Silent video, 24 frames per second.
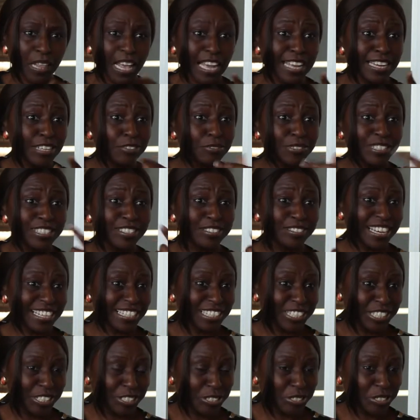And it will
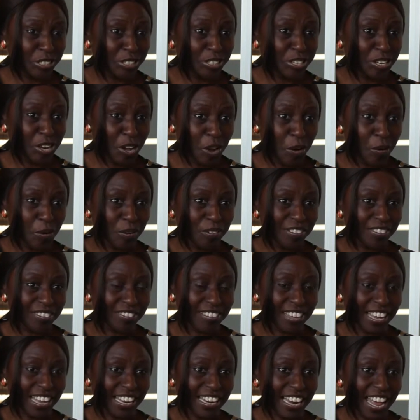interest you to know
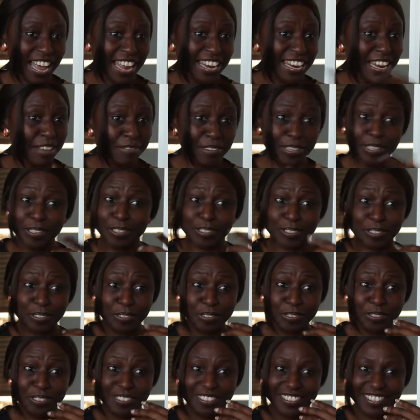that I never used
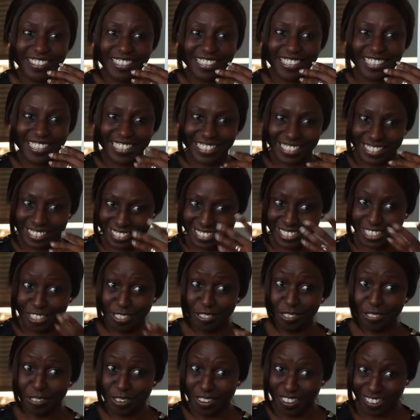to
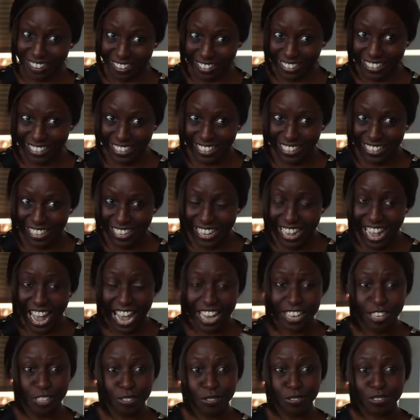talk. I
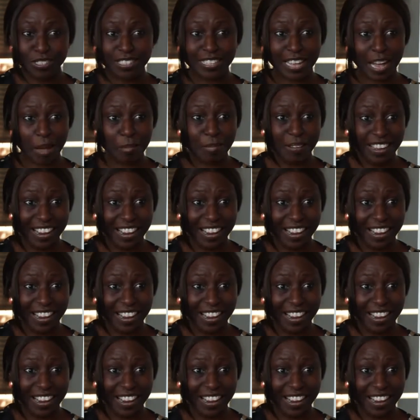used to stammer.